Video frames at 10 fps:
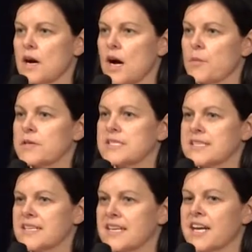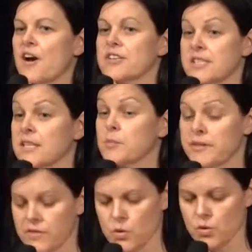I would encourage a little
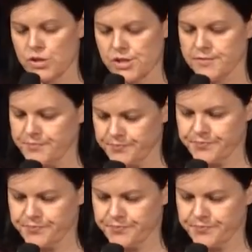bit of caution.